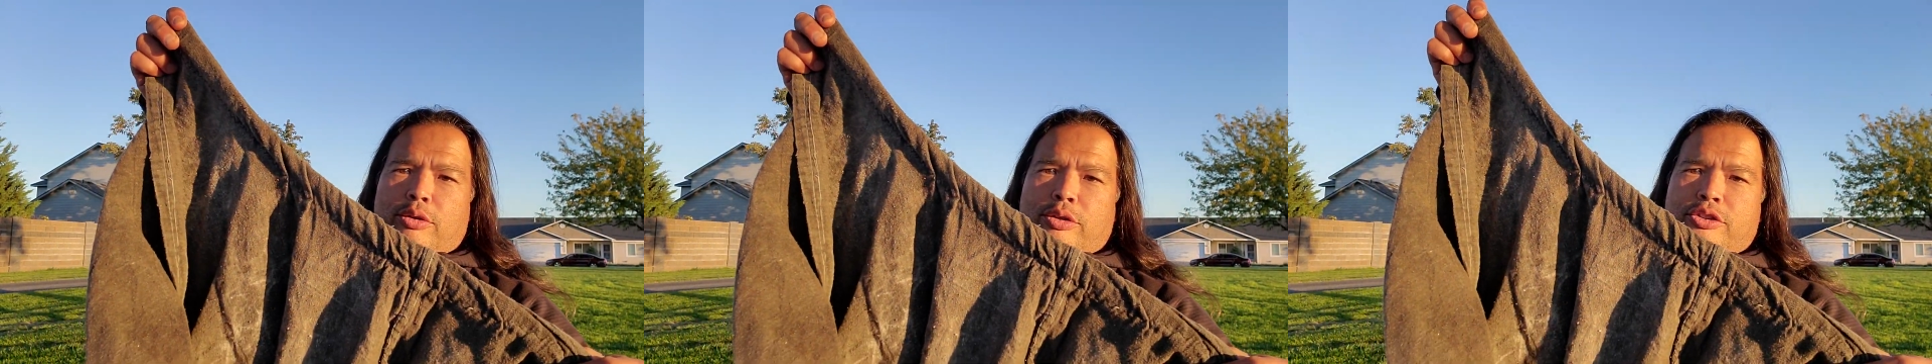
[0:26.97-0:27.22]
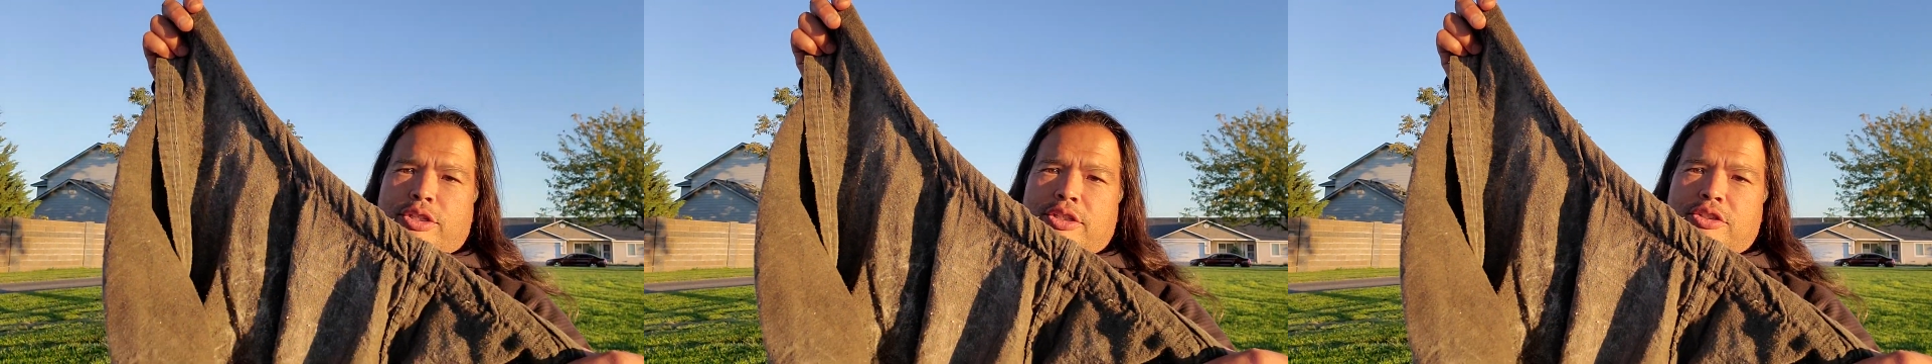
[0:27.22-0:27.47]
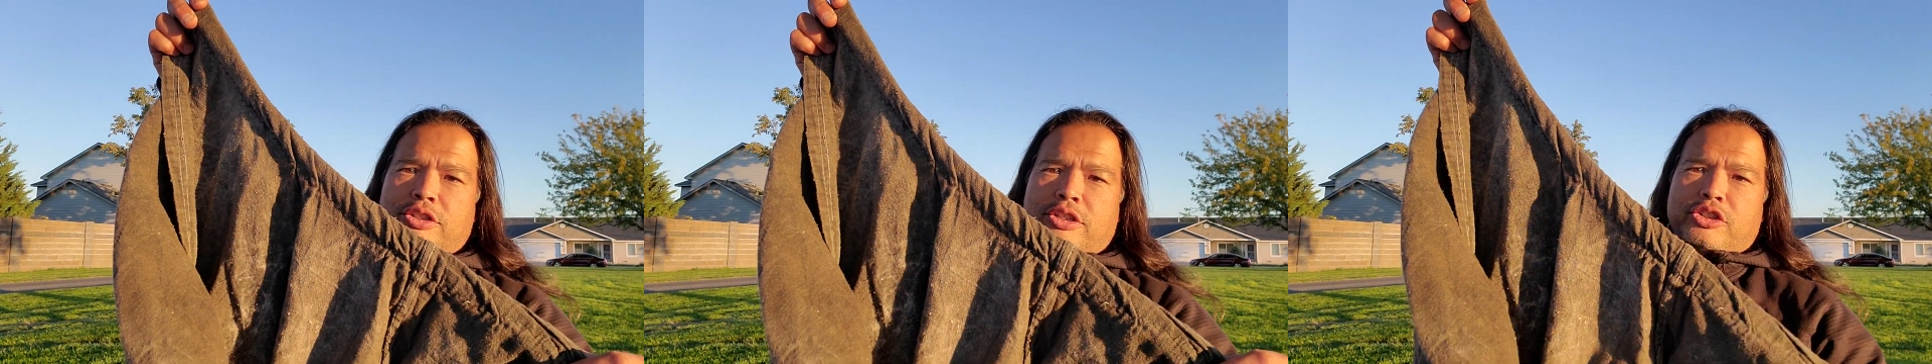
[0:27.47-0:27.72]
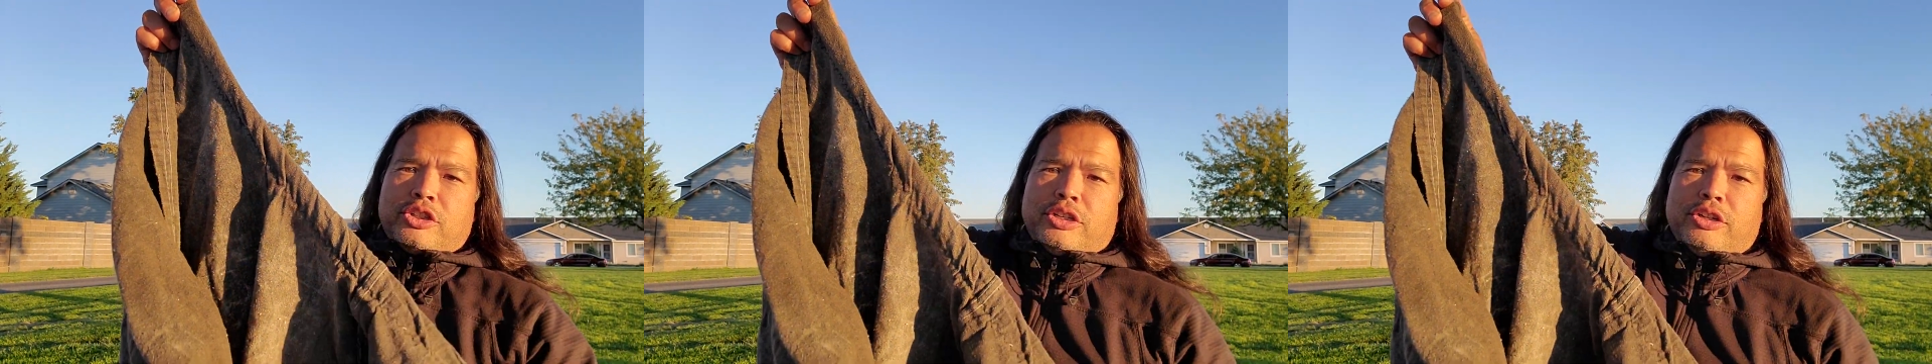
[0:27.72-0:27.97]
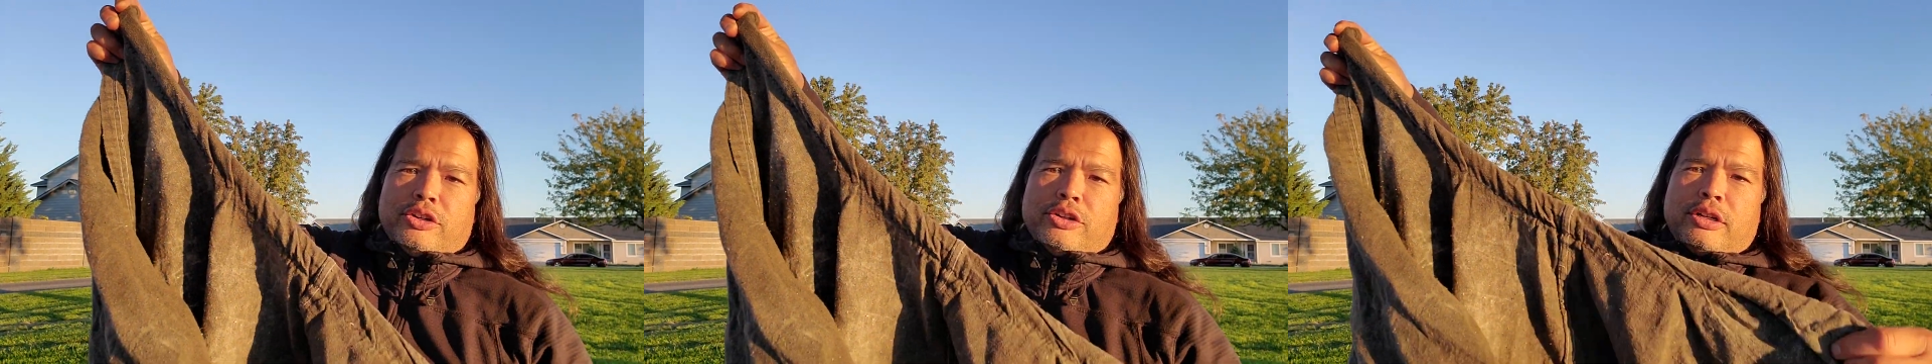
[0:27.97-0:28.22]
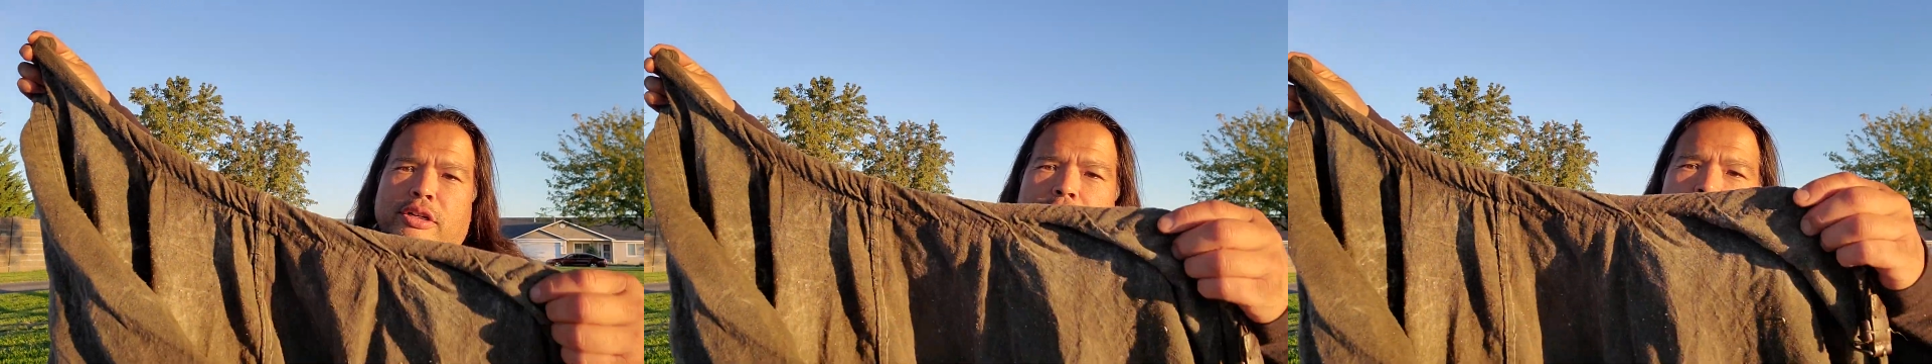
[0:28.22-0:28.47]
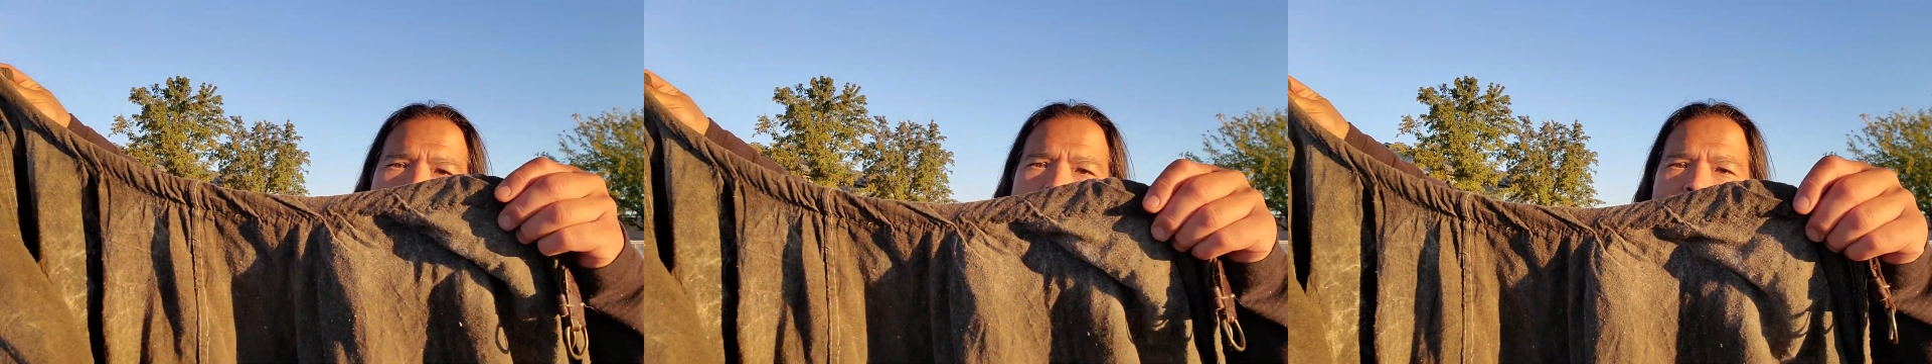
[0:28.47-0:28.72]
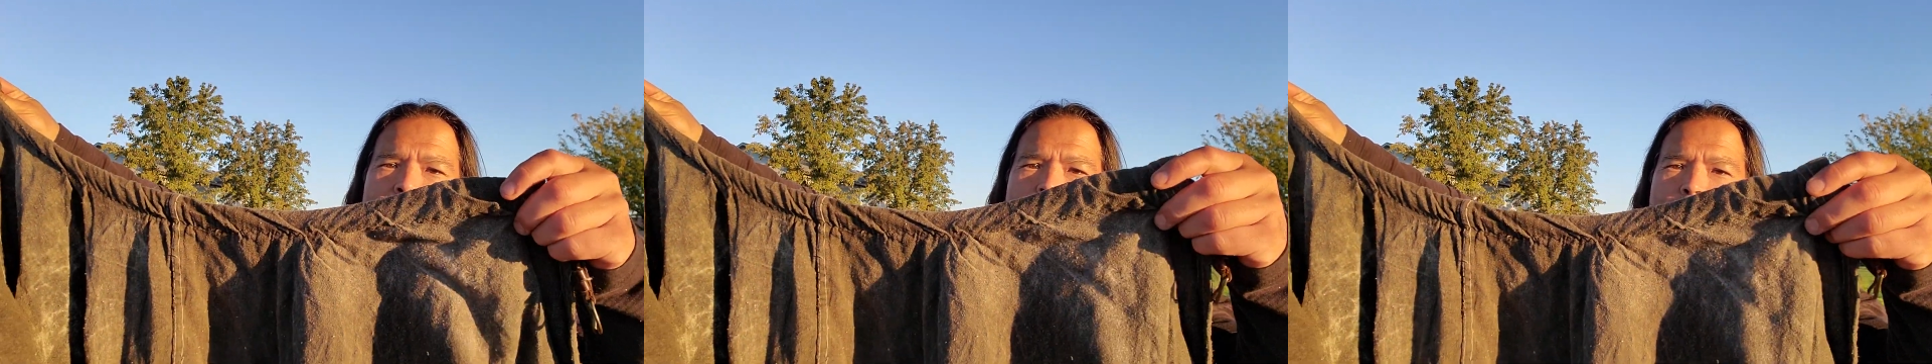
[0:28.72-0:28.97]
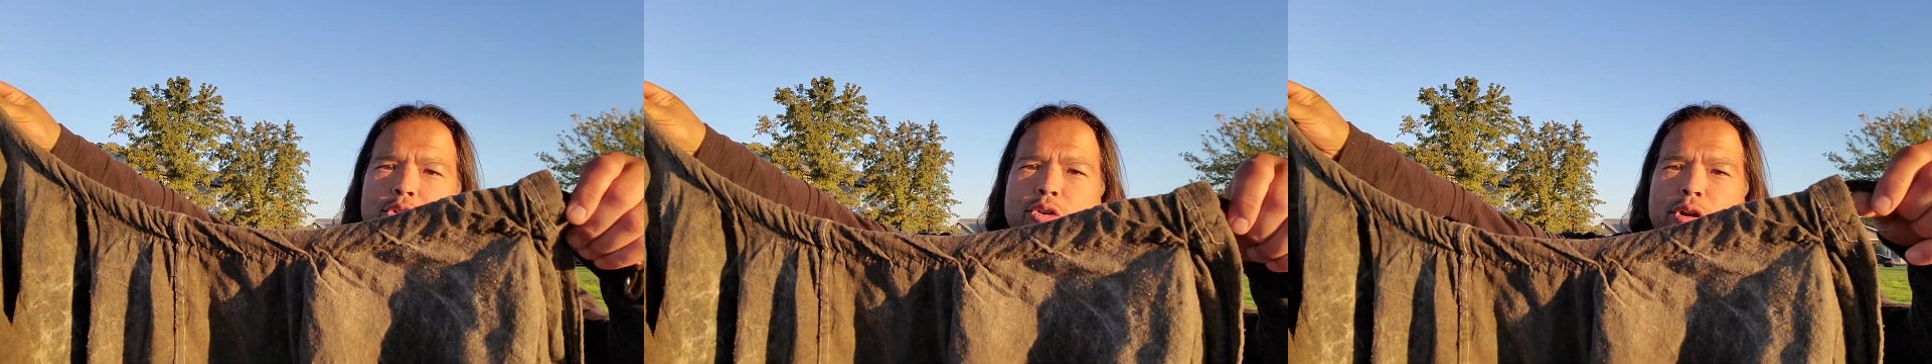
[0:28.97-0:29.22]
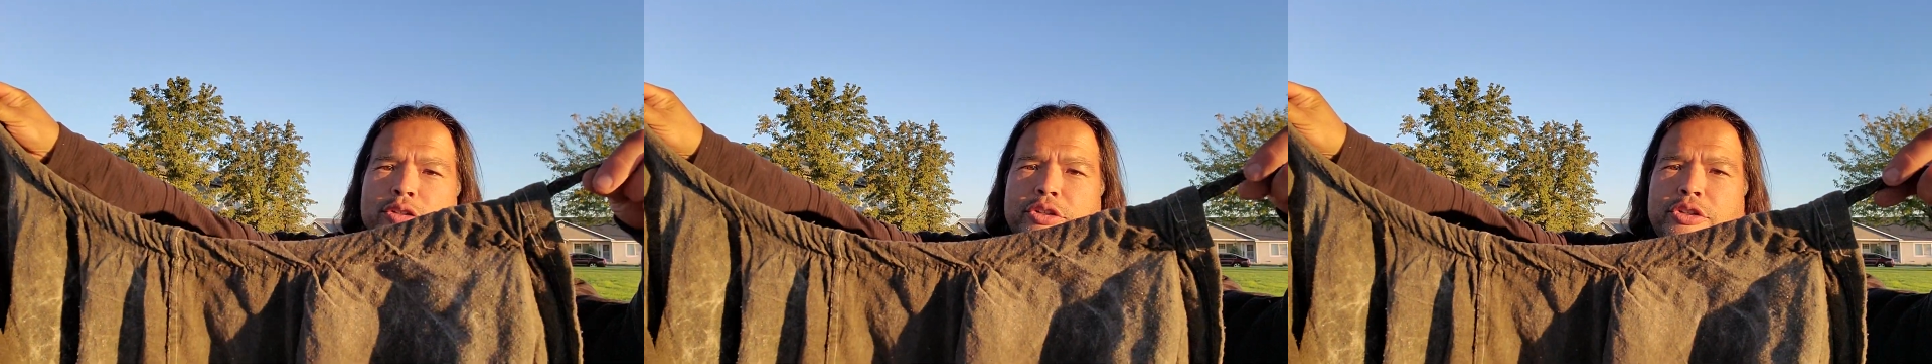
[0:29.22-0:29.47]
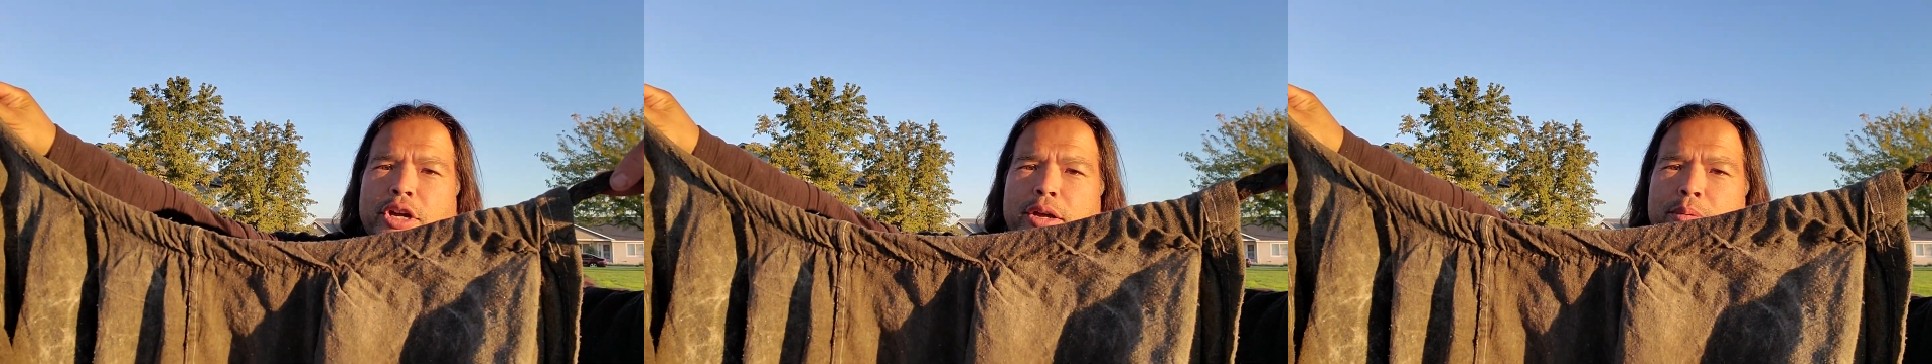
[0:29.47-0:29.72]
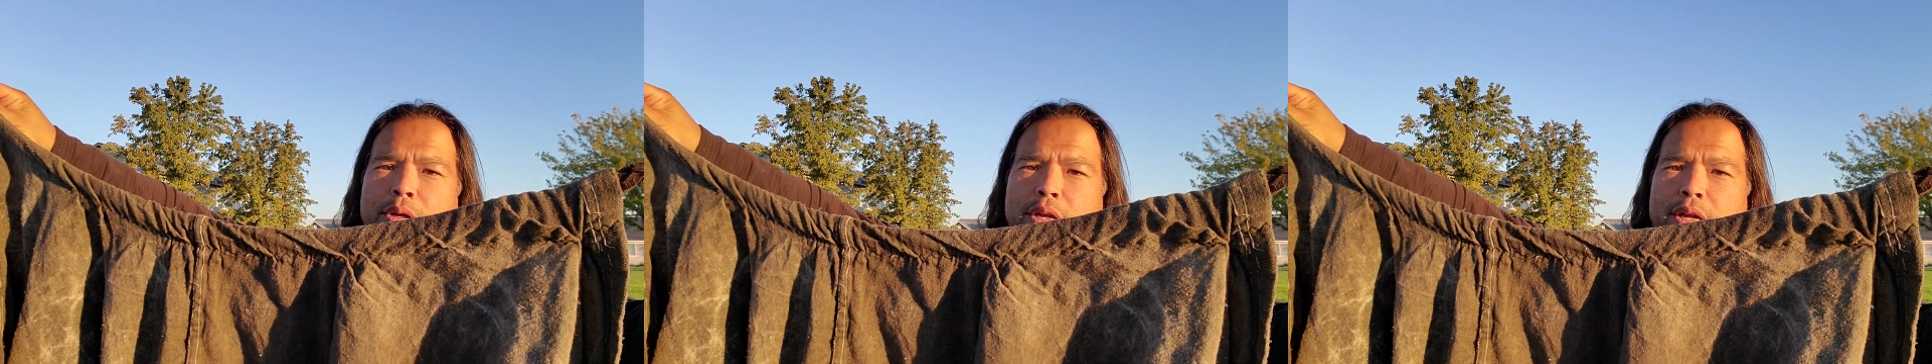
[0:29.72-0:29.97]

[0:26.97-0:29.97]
can see it stitched in here that runs across the top.